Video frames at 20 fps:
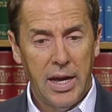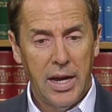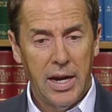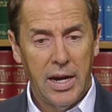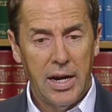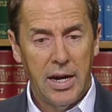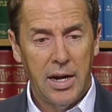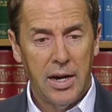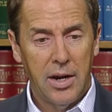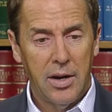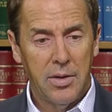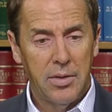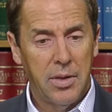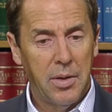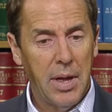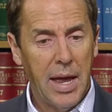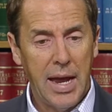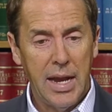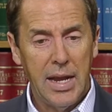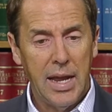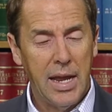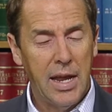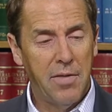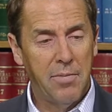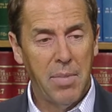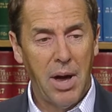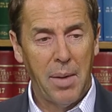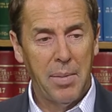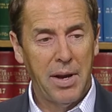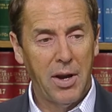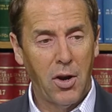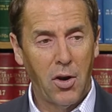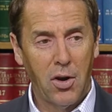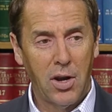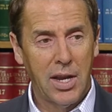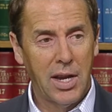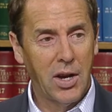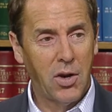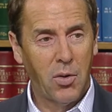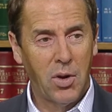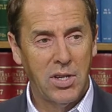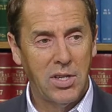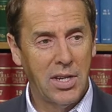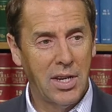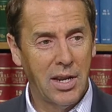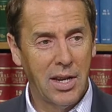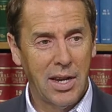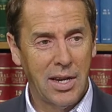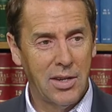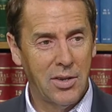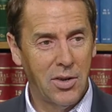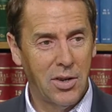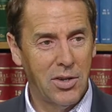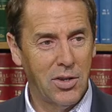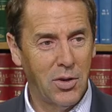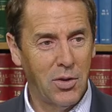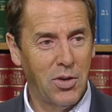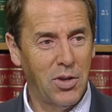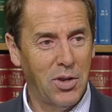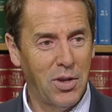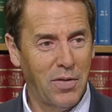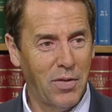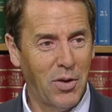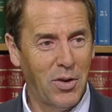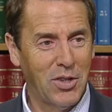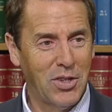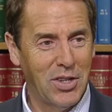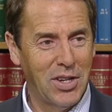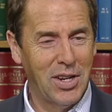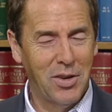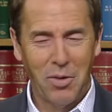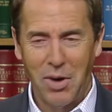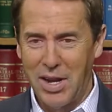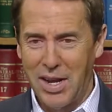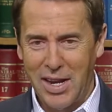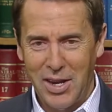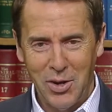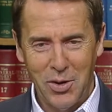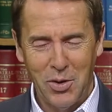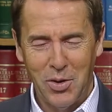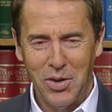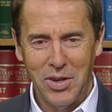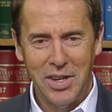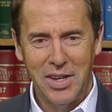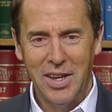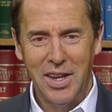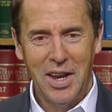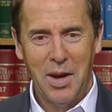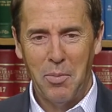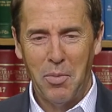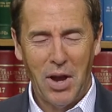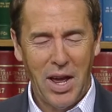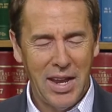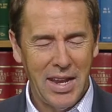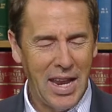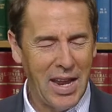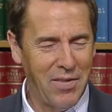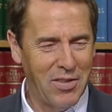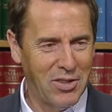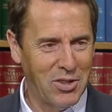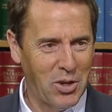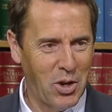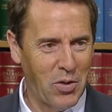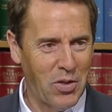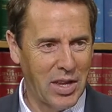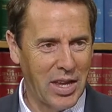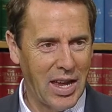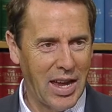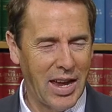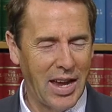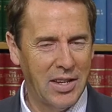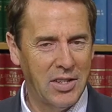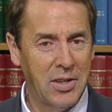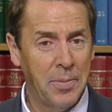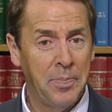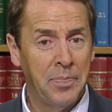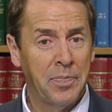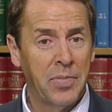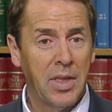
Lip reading: The heyday of Bobby Hurley and Christian Laettner at Duke University, Grant Hill and Brian Davis and all the guys.